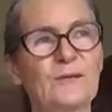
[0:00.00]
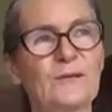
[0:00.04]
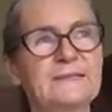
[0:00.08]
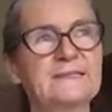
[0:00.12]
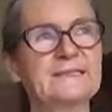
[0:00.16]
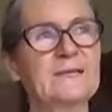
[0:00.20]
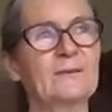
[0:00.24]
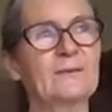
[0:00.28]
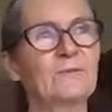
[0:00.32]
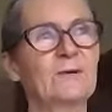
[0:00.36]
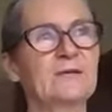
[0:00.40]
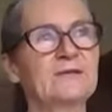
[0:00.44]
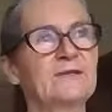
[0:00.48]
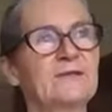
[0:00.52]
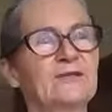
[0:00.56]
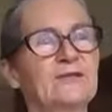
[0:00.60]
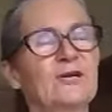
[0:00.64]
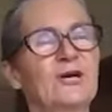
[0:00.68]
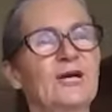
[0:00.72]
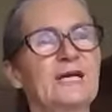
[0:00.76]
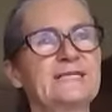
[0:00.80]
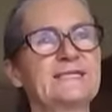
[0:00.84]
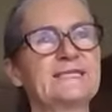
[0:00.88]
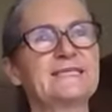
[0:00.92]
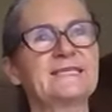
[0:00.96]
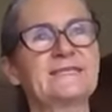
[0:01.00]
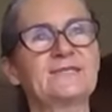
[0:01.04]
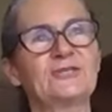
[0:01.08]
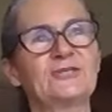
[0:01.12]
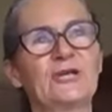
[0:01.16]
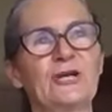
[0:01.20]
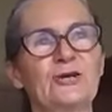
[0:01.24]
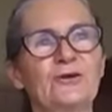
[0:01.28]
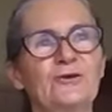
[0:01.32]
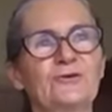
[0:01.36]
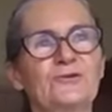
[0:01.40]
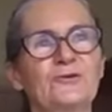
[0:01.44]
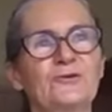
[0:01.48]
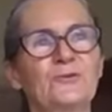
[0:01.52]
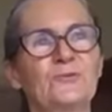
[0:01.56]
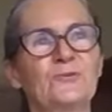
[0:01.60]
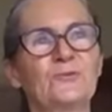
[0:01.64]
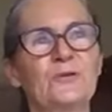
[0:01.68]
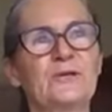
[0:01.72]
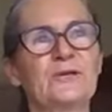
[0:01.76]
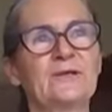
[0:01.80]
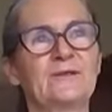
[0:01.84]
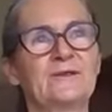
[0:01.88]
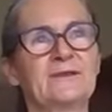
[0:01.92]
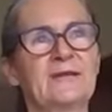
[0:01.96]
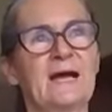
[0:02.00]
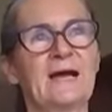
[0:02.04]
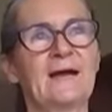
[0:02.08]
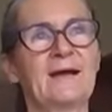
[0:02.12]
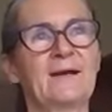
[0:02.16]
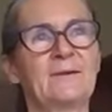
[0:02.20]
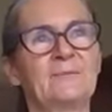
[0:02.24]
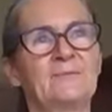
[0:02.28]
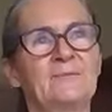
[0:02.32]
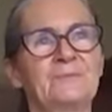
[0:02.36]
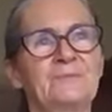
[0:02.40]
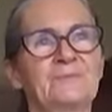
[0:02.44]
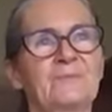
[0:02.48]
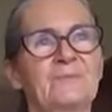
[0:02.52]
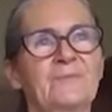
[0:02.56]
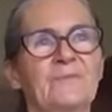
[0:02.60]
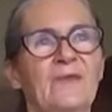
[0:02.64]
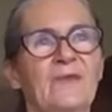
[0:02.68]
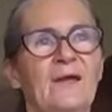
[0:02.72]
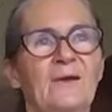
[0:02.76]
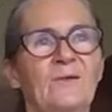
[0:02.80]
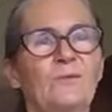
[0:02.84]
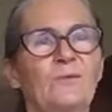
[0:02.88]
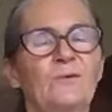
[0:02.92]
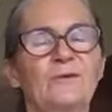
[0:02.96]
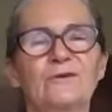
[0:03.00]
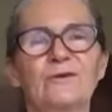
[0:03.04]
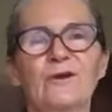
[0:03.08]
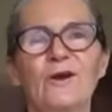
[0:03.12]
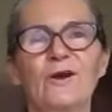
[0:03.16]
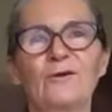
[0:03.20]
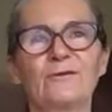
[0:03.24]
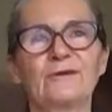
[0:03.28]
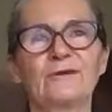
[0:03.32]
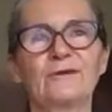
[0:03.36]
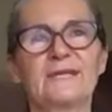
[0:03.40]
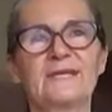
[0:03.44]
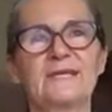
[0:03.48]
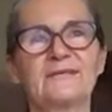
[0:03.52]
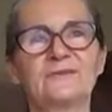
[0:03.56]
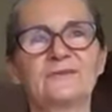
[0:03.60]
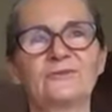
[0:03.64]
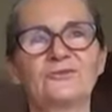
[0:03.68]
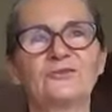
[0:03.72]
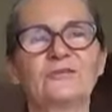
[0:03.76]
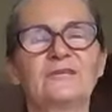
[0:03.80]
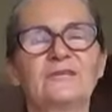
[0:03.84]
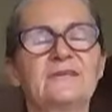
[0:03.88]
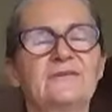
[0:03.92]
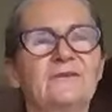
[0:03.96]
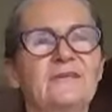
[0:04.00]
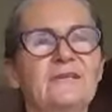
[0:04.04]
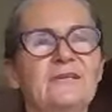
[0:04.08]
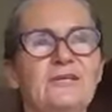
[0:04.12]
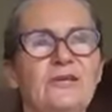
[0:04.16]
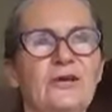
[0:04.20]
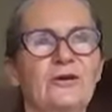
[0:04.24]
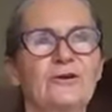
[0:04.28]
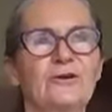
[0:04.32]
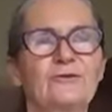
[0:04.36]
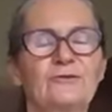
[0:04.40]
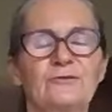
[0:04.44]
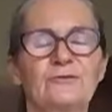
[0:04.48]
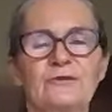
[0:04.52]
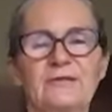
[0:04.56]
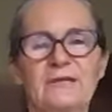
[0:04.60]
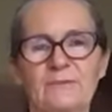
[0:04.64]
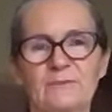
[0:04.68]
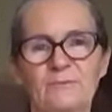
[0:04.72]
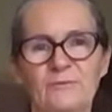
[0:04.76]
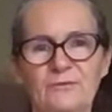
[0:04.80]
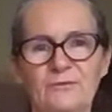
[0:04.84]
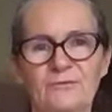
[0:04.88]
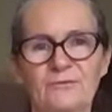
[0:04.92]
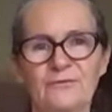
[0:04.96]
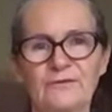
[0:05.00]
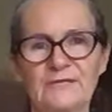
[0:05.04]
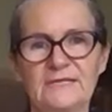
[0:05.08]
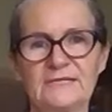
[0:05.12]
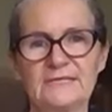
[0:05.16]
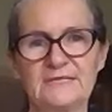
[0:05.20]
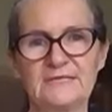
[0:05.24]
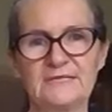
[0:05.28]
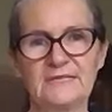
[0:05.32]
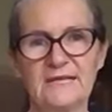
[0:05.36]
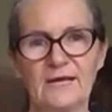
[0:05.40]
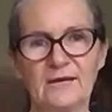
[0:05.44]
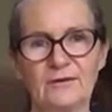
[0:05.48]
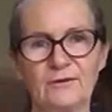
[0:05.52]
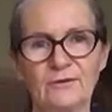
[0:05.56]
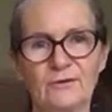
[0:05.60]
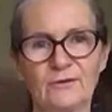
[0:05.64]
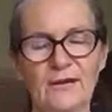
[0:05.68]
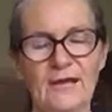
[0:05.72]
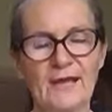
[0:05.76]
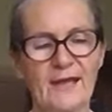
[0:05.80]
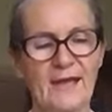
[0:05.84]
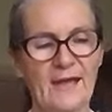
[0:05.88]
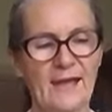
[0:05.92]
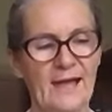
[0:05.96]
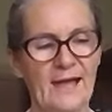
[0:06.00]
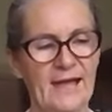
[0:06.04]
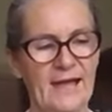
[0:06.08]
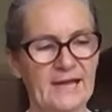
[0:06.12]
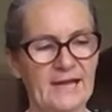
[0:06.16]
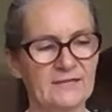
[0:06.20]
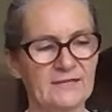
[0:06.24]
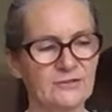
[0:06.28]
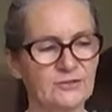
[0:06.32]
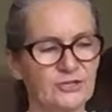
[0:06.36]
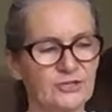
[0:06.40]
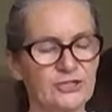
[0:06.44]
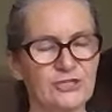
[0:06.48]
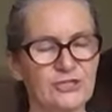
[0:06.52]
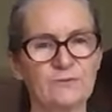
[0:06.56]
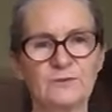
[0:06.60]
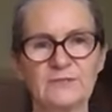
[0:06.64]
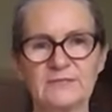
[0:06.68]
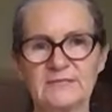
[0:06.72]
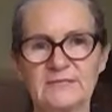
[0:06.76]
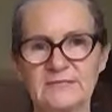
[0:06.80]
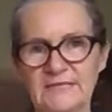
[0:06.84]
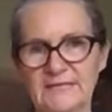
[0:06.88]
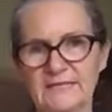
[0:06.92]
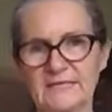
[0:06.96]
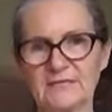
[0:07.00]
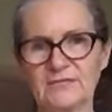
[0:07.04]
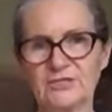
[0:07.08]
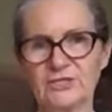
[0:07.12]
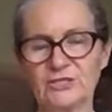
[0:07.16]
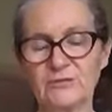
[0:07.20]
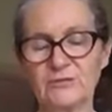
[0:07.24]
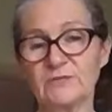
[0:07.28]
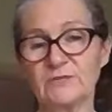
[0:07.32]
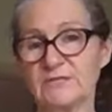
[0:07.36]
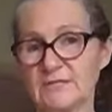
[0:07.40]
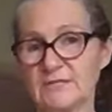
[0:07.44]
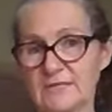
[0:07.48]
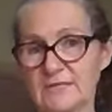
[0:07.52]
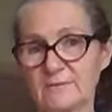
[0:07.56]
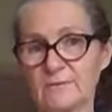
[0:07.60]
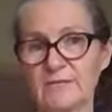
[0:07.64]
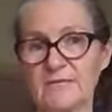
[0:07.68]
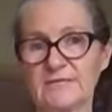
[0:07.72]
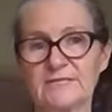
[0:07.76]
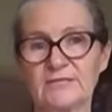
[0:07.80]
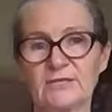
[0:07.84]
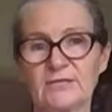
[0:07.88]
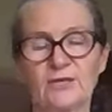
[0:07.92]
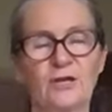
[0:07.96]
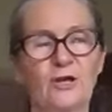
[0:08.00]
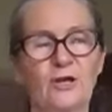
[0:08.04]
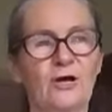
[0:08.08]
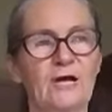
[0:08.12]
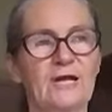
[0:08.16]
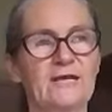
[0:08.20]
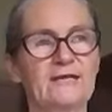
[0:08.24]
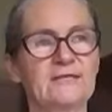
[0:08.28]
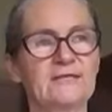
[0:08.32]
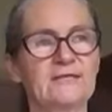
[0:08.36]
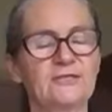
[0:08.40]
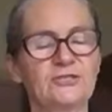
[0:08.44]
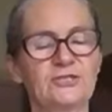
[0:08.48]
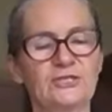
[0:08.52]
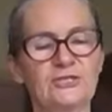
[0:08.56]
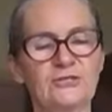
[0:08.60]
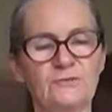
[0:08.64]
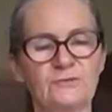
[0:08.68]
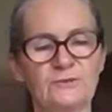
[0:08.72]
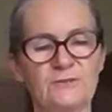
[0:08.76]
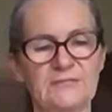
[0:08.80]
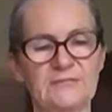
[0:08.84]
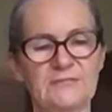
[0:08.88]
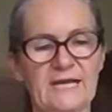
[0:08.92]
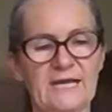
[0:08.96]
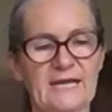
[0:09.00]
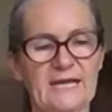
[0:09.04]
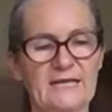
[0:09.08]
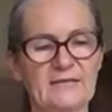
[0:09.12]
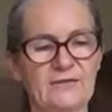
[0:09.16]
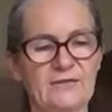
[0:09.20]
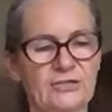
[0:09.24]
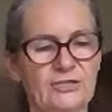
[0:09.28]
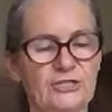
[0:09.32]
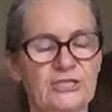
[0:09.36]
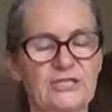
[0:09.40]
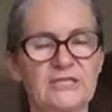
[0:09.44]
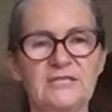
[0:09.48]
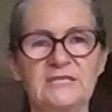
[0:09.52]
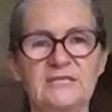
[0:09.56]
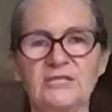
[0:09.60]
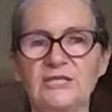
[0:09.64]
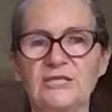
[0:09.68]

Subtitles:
someone that I did yoga with Coralie at New Living Yoga a number of years ago, and she was seeing me as a client, and she was saying that she'd